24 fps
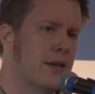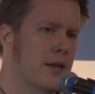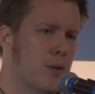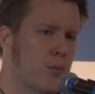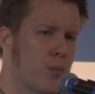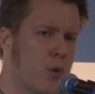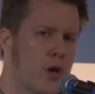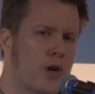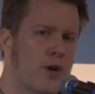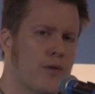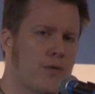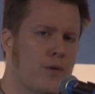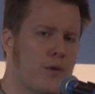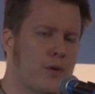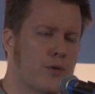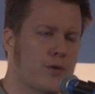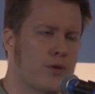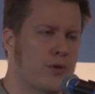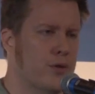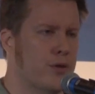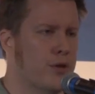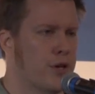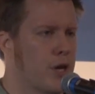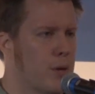and wonderful
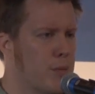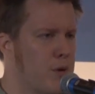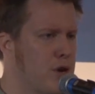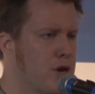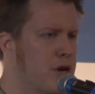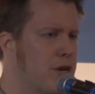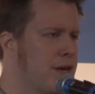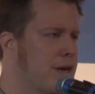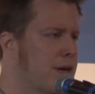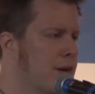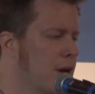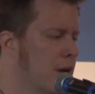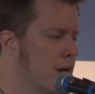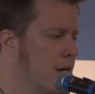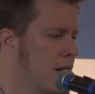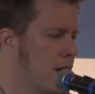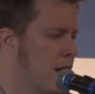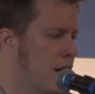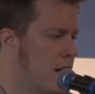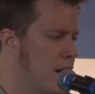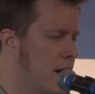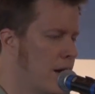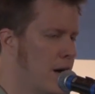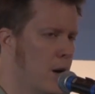to the community.
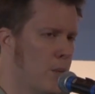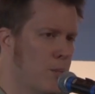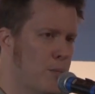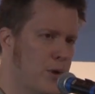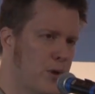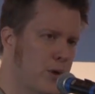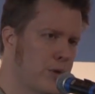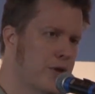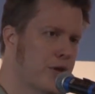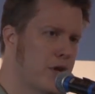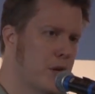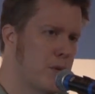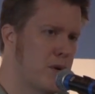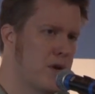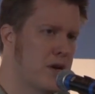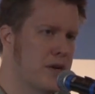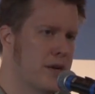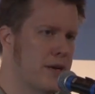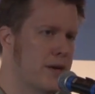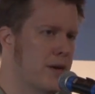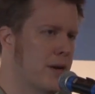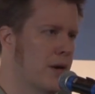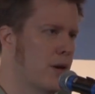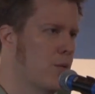And help build the
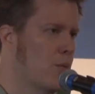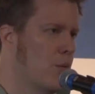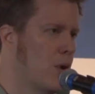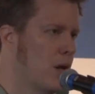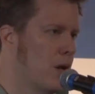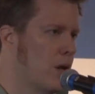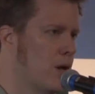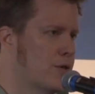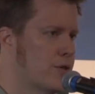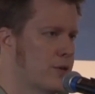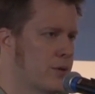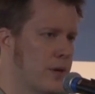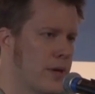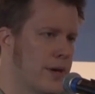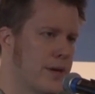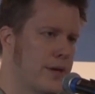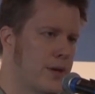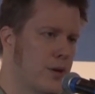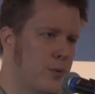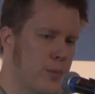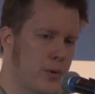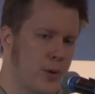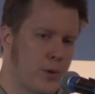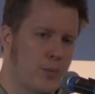community while also
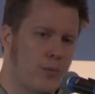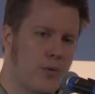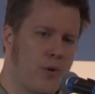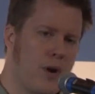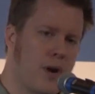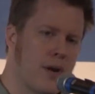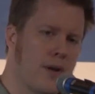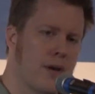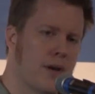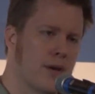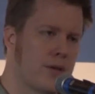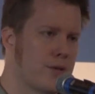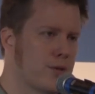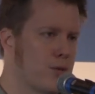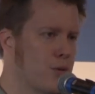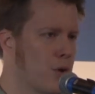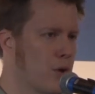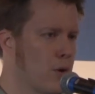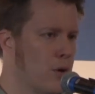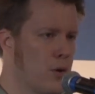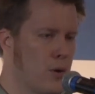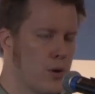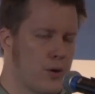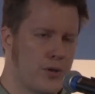letting you build products
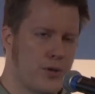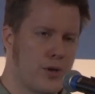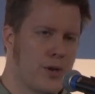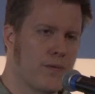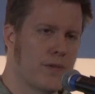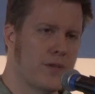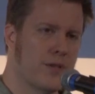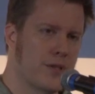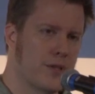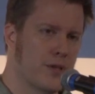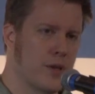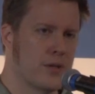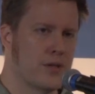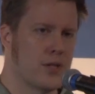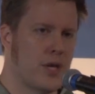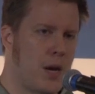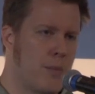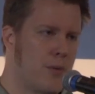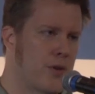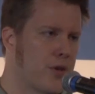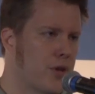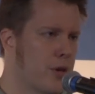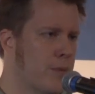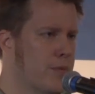or services on
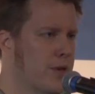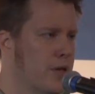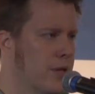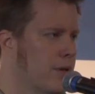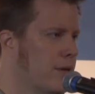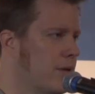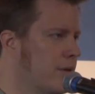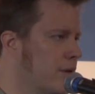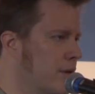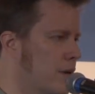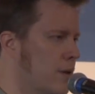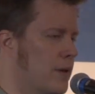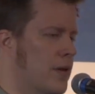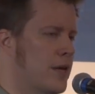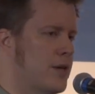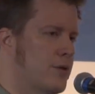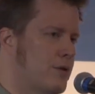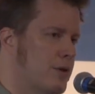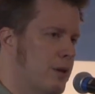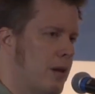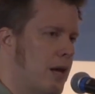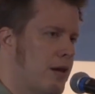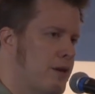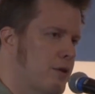top of them that let
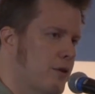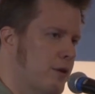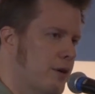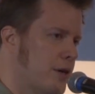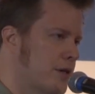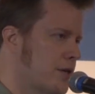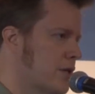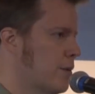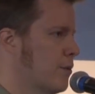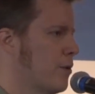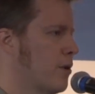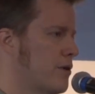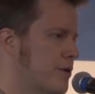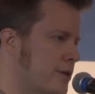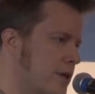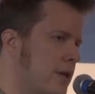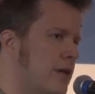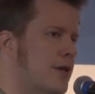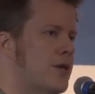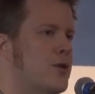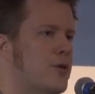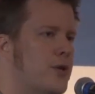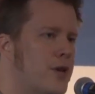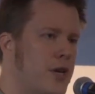you delight your customers, that
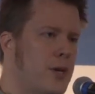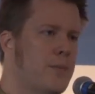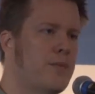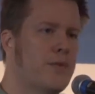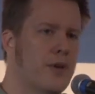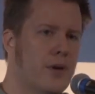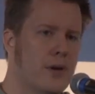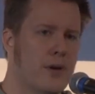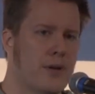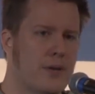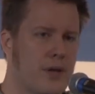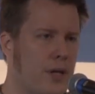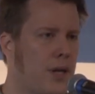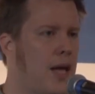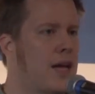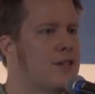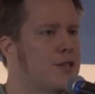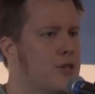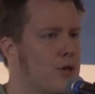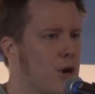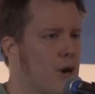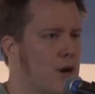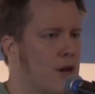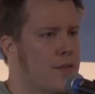let you keep the
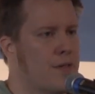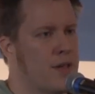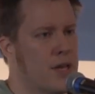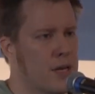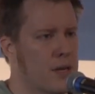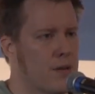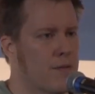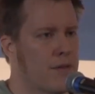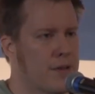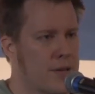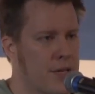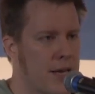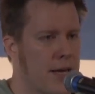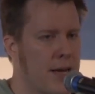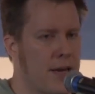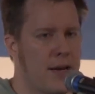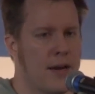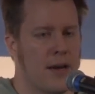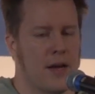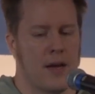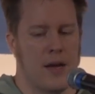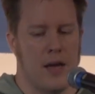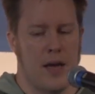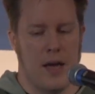lights on at the end of the
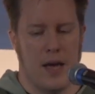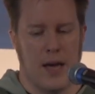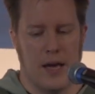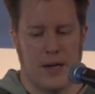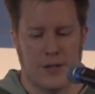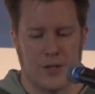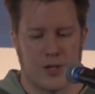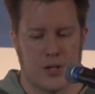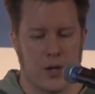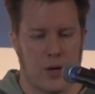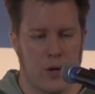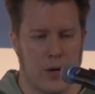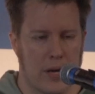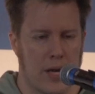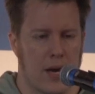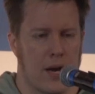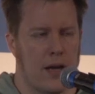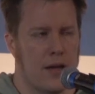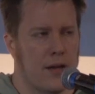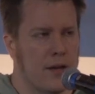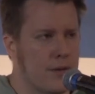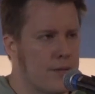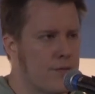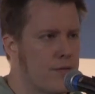day. And so
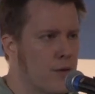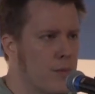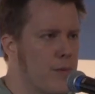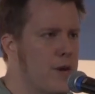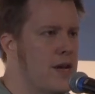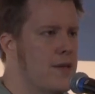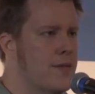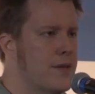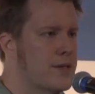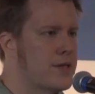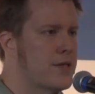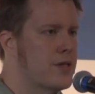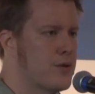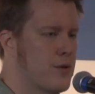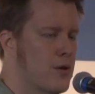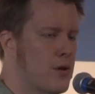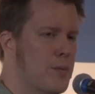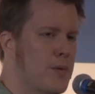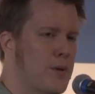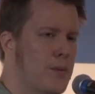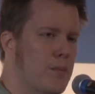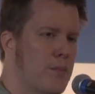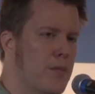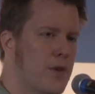again, for me, this has sort
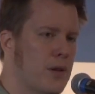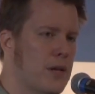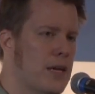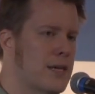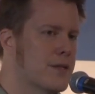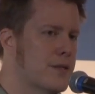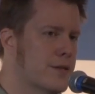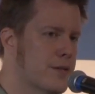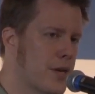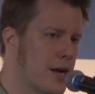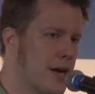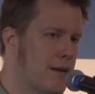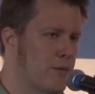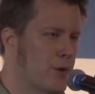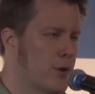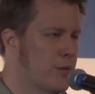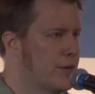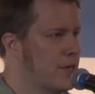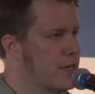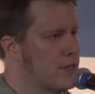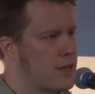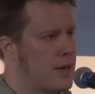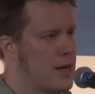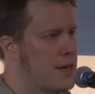of been the lessons that I
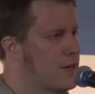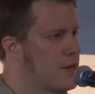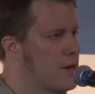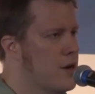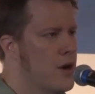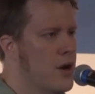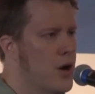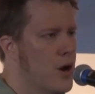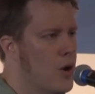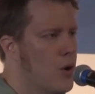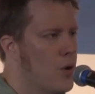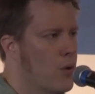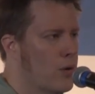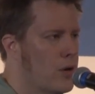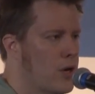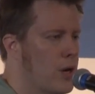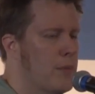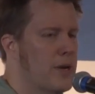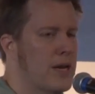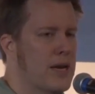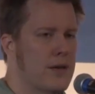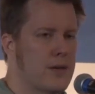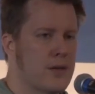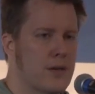learned, things that I didn't know
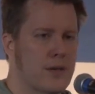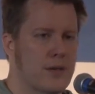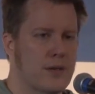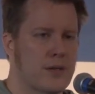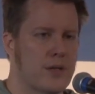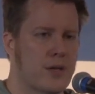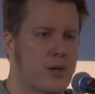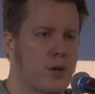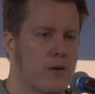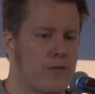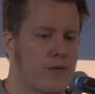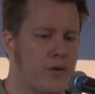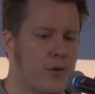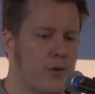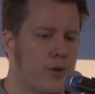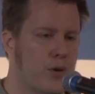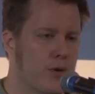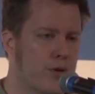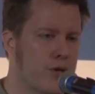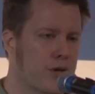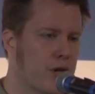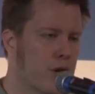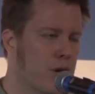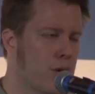coming into this a few
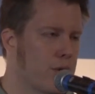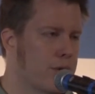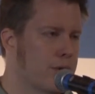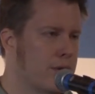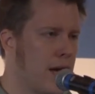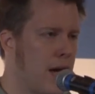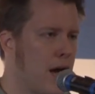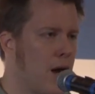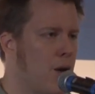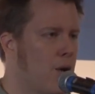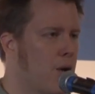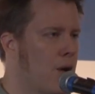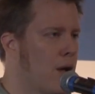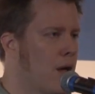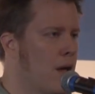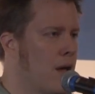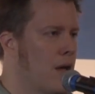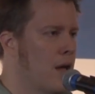years ago, is how